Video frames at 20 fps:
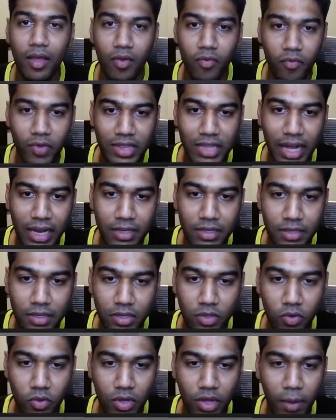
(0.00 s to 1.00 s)
With that,
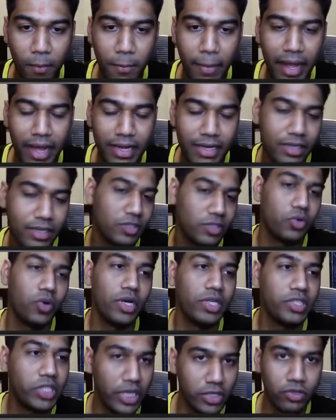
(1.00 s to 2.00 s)
you come back to
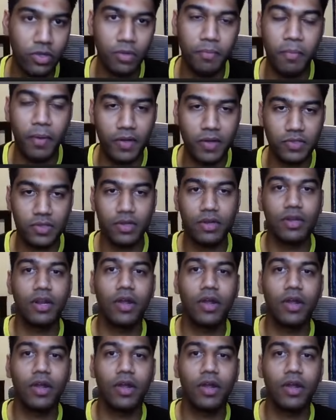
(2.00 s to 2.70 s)
a JSON parser.